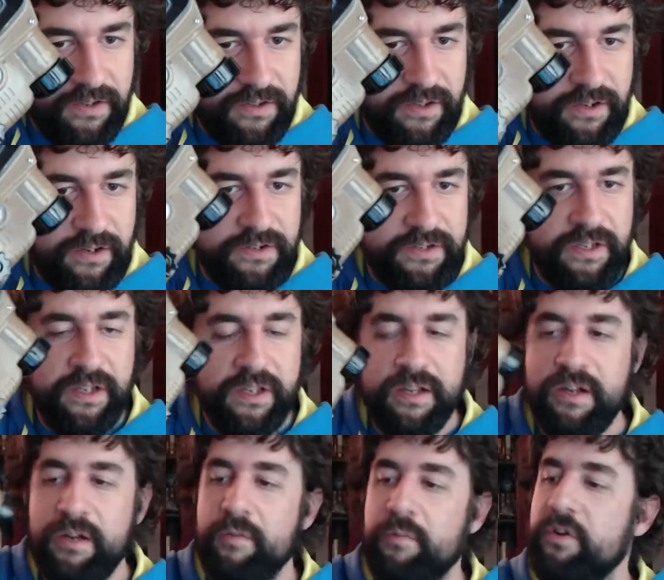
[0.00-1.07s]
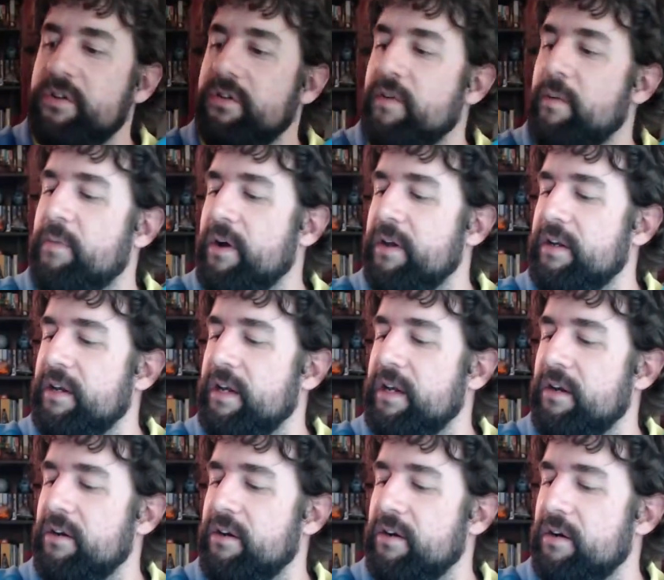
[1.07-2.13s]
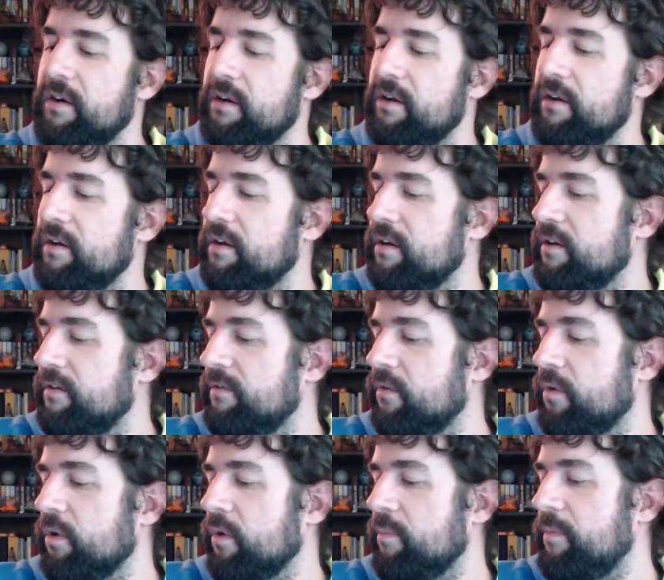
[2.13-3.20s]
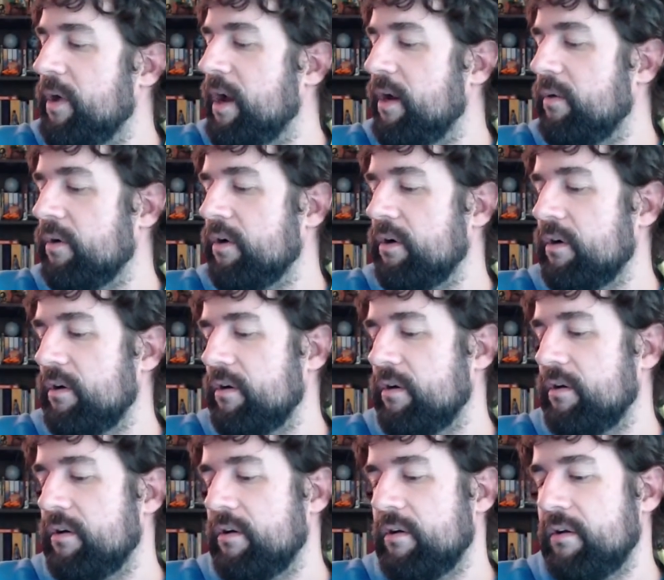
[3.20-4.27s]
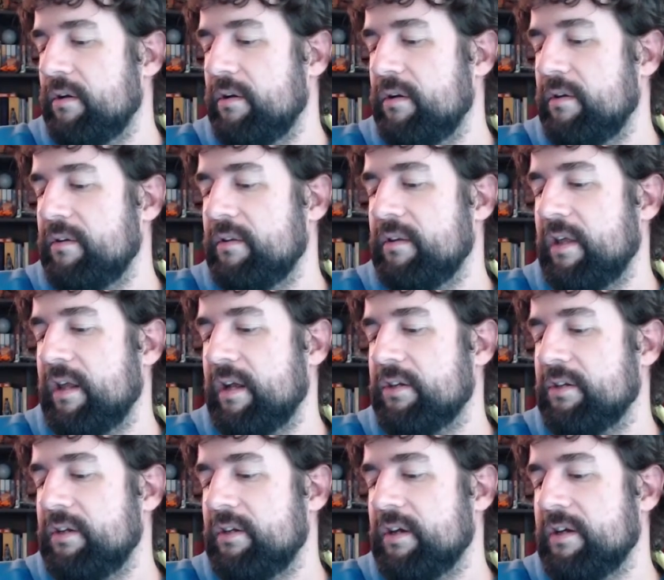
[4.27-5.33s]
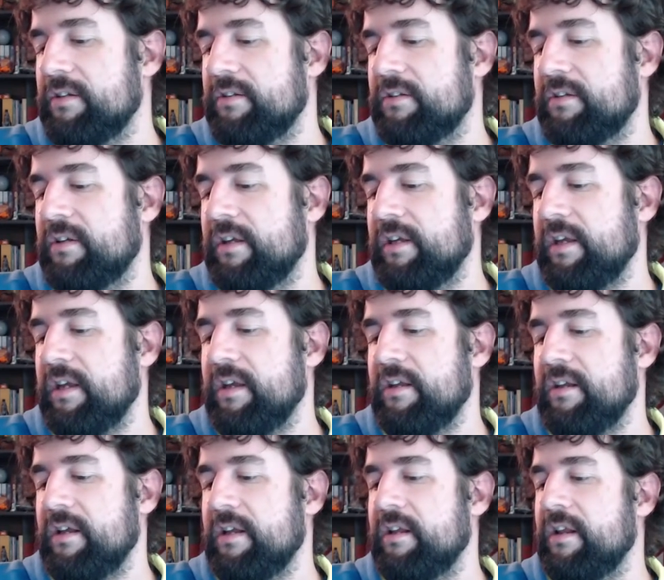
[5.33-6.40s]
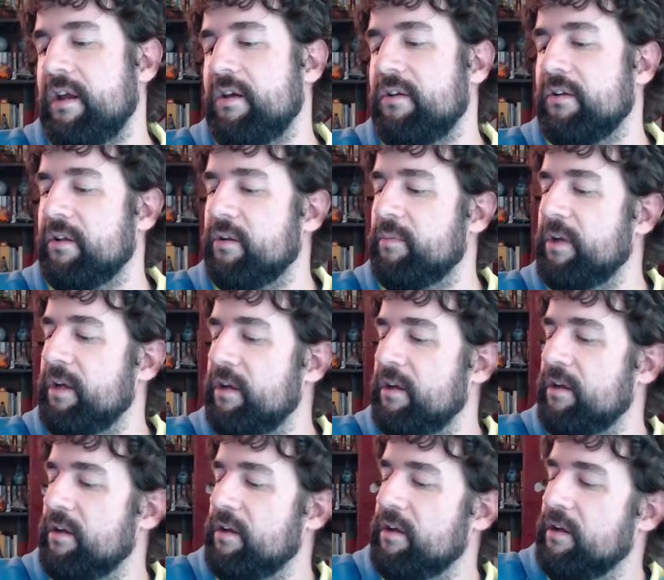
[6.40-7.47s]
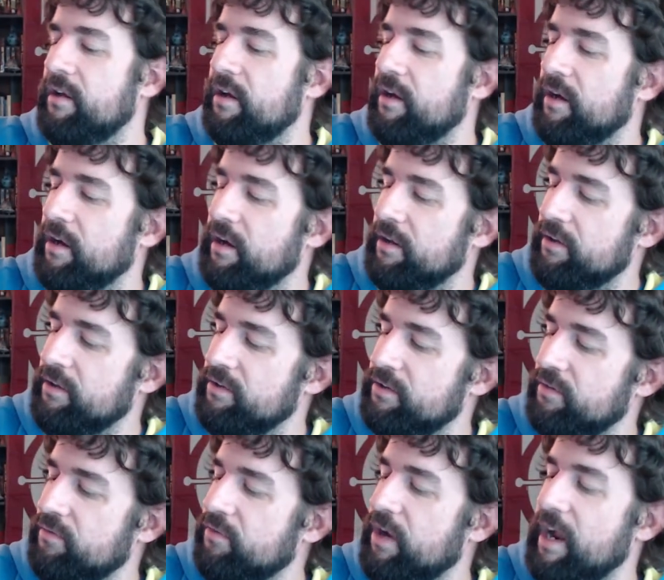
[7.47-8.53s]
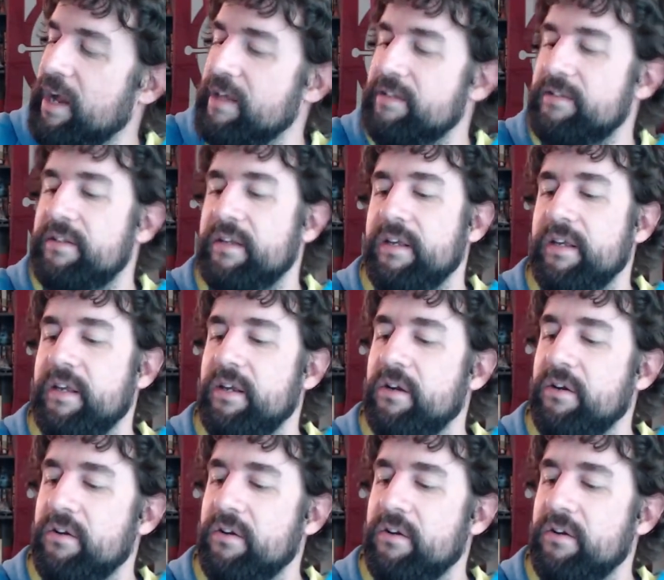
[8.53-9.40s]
There's push of a button here for power that actually does click in and out a little bit. There's a RADS thing here.